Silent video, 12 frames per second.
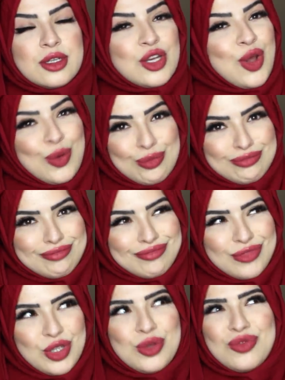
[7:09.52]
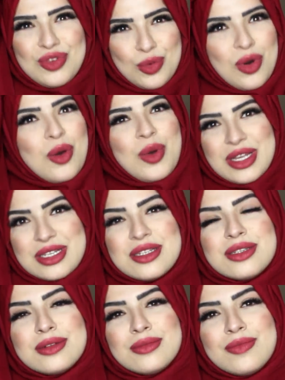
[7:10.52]
No. You'd feel what a
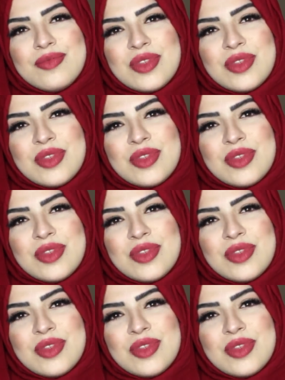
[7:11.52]
waste.